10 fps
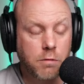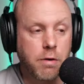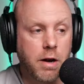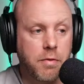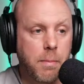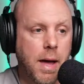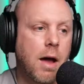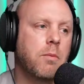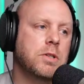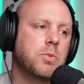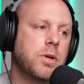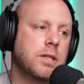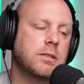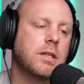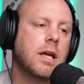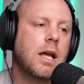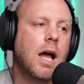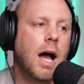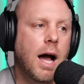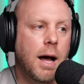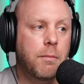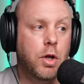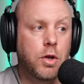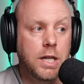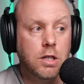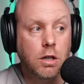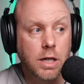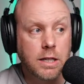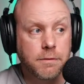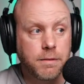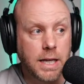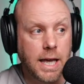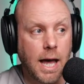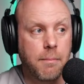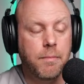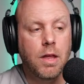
right off the bat, which was you need to look at the fleet cap.